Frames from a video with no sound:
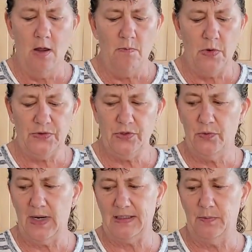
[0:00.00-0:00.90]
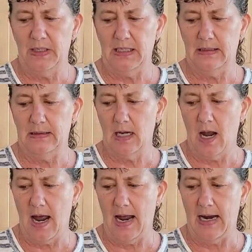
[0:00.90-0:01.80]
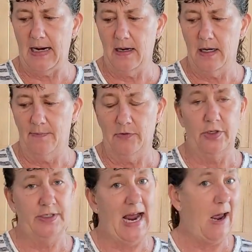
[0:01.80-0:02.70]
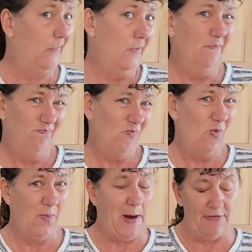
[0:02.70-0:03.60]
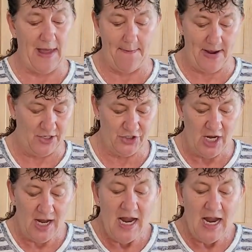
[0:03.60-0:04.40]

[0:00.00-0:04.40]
Most of the recipes I looked at were about that much.